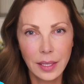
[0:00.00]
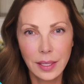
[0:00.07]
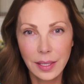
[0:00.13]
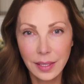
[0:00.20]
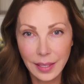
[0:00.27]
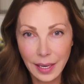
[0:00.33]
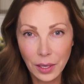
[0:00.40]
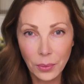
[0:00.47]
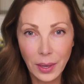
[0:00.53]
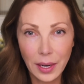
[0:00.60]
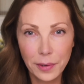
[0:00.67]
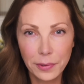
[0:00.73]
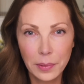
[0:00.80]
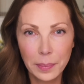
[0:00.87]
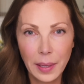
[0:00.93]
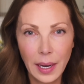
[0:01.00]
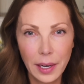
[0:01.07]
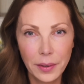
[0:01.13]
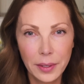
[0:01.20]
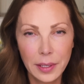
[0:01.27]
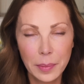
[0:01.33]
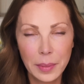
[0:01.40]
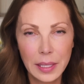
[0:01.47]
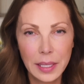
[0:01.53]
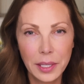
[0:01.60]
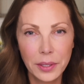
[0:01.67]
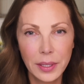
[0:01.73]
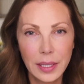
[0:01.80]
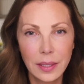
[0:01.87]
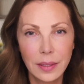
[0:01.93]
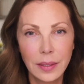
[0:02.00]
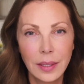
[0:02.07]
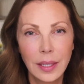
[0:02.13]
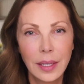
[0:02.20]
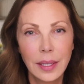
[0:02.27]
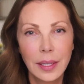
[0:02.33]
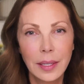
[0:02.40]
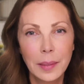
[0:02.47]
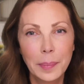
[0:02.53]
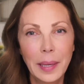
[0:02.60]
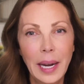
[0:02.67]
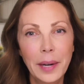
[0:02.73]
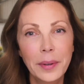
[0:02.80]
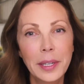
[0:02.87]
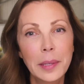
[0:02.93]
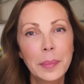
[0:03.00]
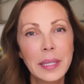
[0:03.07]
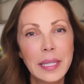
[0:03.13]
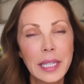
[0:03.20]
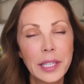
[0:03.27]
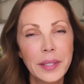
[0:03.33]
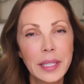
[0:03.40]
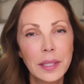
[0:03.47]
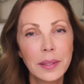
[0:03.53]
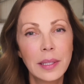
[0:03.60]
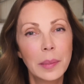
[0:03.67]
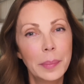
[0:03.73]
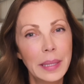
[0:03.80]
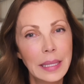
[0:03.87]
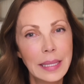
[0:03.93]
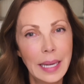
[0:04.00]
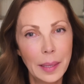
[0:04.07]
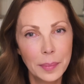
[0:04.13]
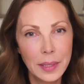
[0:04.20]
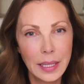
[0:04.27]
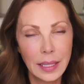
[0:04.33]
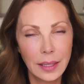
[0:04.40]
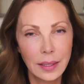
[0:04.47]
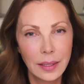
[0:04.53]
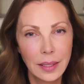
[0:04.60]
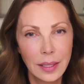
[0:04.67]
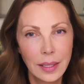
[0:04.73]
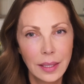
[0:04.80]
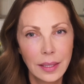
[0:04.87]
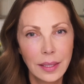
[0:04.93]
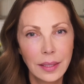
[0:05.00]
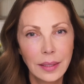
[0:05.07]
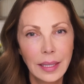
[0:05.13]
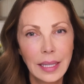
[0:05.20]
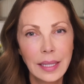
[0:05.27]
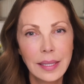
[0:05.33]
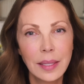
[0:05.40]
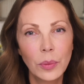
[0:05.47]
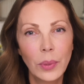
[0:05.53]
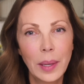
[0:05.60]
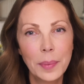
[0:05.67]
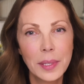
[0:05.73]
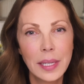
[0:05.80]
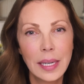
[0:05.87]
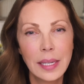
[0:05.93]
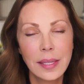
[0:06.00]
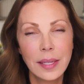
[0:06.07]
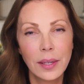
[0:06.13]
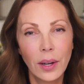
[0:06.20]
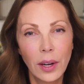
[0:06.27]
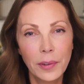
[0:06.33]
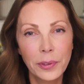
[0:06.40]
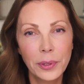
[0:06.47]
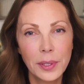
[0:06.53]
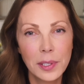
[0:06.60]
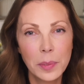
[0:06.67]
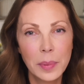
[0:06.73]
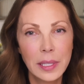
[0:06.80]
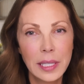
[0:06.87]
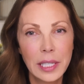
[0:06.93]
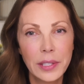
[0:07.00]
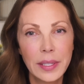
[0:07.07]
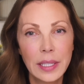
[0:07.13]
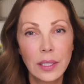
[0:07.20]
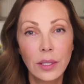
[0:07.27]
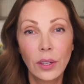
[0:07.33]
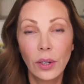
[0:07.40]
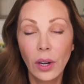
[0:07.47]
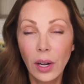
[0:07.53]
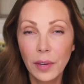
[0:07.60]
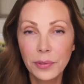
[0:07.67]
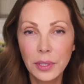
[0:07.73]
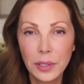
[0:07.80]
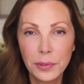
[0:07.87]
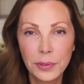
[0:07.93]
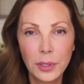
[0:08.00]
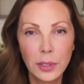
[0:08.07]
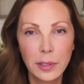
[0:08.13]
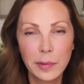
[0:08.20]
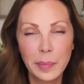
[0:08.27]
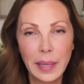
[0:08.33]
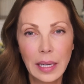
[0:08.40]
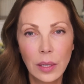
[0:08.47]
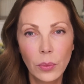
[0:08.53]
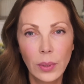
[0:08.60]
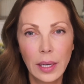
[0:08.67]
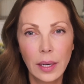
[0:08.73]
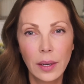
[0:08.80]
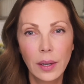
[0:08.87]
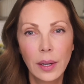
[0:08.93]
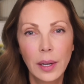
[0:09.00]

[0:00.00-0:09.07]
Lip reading: Stay away from pirated material. Pirated material can be tempting. The links and websites that offer this material are often full of malware.